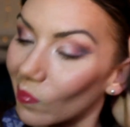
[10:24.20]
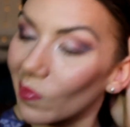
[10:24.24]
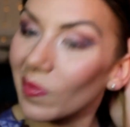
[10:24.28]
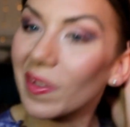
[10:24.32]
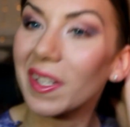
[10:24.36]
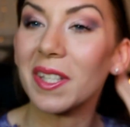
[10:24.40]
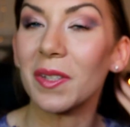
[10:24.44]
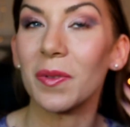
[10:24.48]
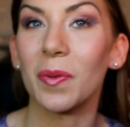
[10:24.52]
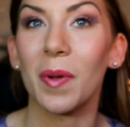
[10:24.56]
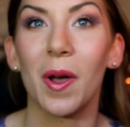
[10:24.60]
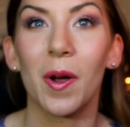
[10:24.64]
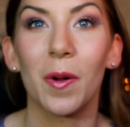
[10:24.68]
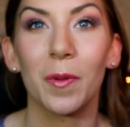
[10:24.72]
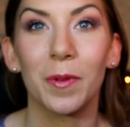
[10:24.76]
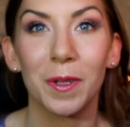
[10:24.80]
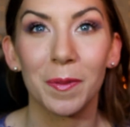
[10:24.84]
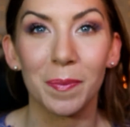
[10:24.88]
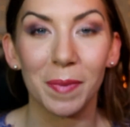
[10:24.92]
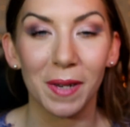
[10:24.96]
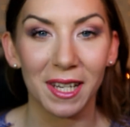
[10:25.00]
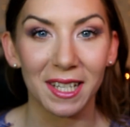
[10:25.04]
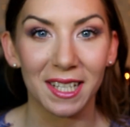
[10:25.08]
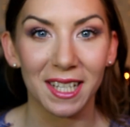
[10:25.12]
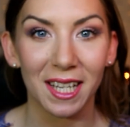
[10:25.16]
This will help to
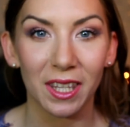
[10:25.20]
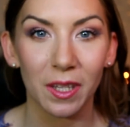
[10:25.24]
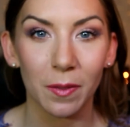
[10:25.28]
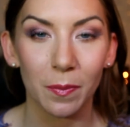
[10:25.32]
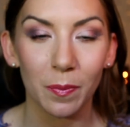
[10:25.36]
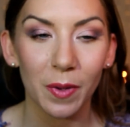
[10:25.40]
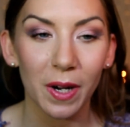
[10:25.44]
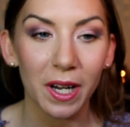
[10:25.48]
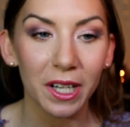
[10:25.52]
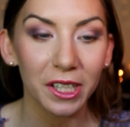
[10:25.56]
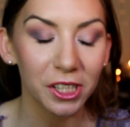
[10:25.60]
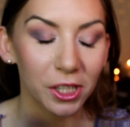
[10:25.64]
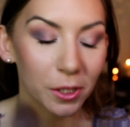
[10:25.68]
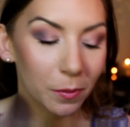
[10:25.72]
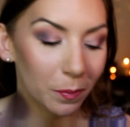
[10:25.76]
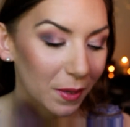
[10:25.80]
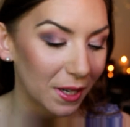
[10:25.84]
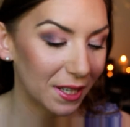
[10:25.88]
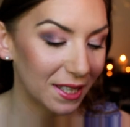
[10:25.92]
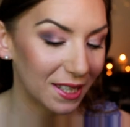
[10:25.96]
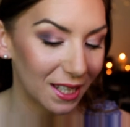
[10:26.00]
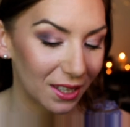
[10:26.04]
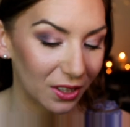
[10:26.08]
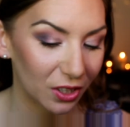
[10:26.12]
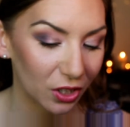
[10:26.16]
blend out the brush,
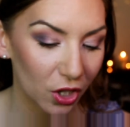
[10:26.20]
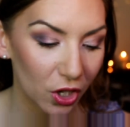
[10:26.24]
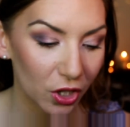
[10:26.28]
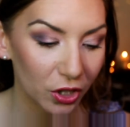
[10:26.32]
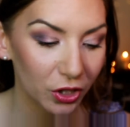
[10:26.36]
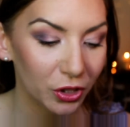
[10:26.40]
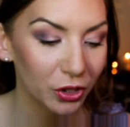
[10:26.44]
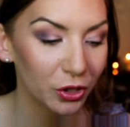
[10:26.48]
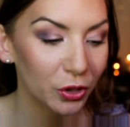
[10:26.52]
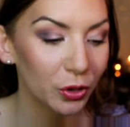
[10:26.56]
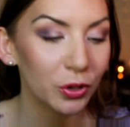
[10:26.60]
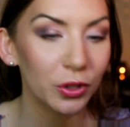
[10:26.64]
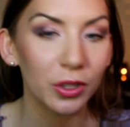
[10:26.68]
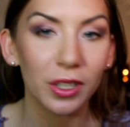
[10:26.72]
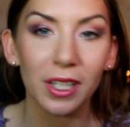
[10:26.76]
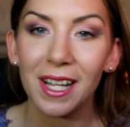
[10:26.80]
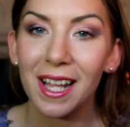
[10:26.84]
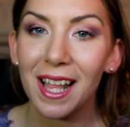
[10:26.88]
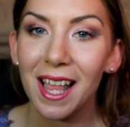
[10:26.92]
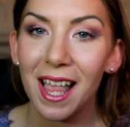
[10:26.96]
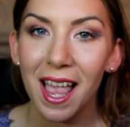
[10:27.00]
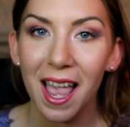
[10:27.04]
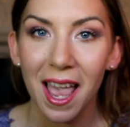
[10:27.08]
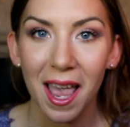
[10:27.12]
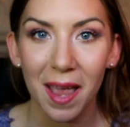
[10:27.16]
blend out the contour,
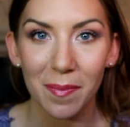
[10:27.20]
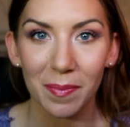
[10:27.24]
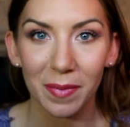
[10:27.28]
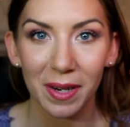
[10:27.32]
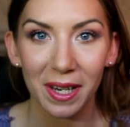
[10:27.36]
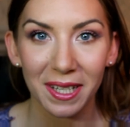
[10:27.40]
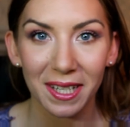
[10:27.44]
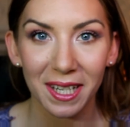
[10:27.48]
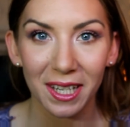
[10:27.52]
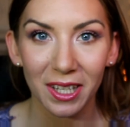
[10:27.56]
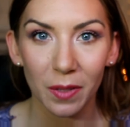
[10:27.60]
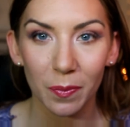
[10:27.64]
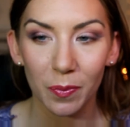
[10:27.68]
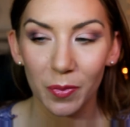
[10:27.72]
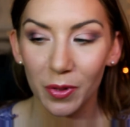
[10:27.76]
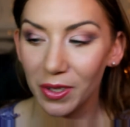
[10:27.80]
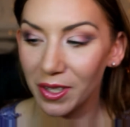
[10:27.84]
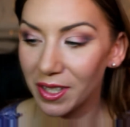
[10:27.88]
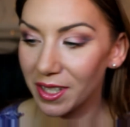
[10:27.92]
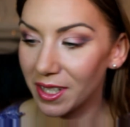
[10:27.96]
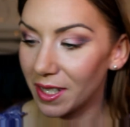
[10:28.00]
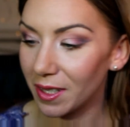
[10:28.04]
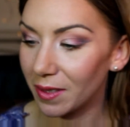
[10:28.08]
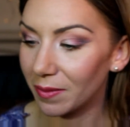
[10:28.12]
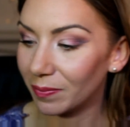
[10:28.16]
and blend out the
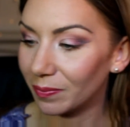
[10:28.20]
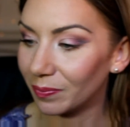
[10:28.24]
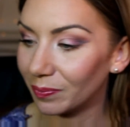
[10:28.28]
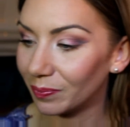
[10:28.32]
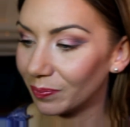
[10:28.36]
bronzer.